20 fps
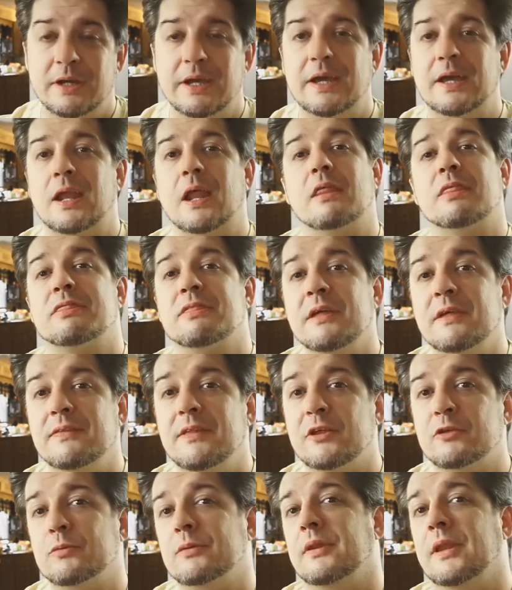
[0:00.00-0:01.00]
and I think
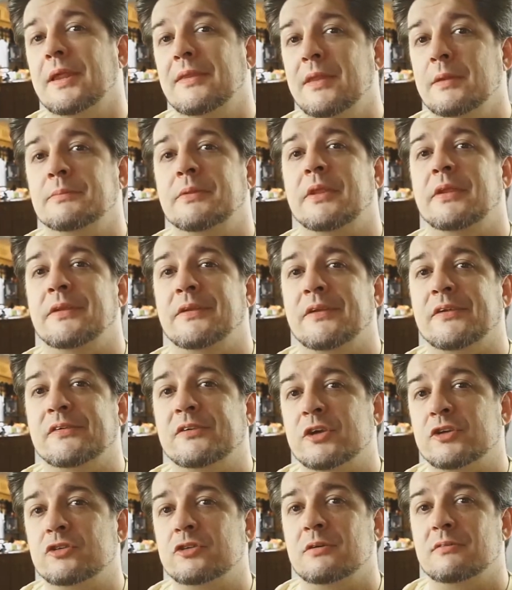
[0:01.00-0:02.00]
that's what led them to the
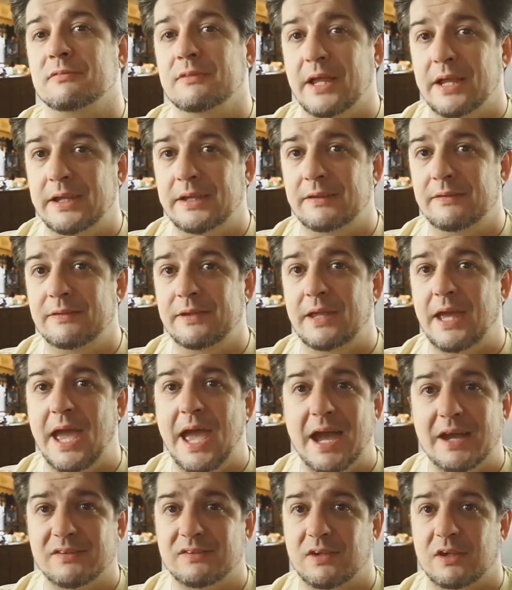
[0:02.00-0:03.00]
decision of letting the
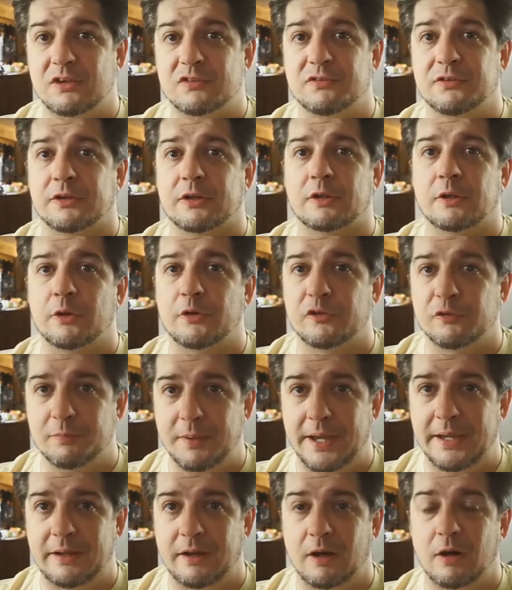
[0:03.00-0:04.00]
access for the closed
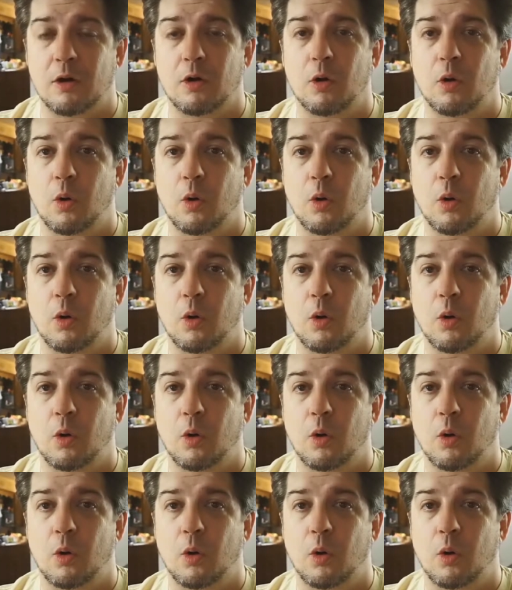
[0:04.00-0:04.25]
beta